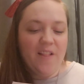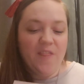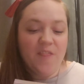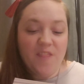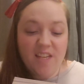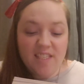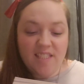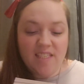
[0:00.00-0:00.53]

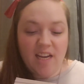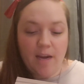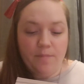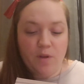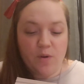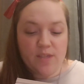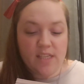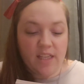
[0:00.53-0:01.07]
This time
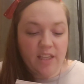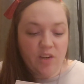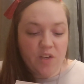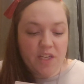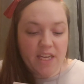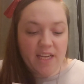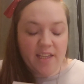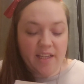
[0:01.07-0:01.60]
there was a little
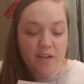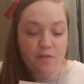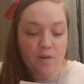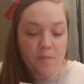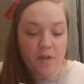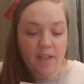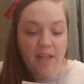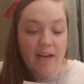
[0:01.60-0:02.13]
giggling
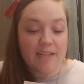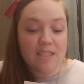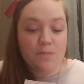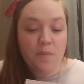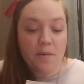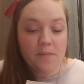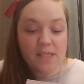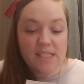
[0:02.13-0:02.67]
from the class,
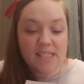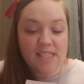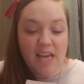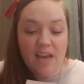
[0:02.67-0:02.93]
but Mrs.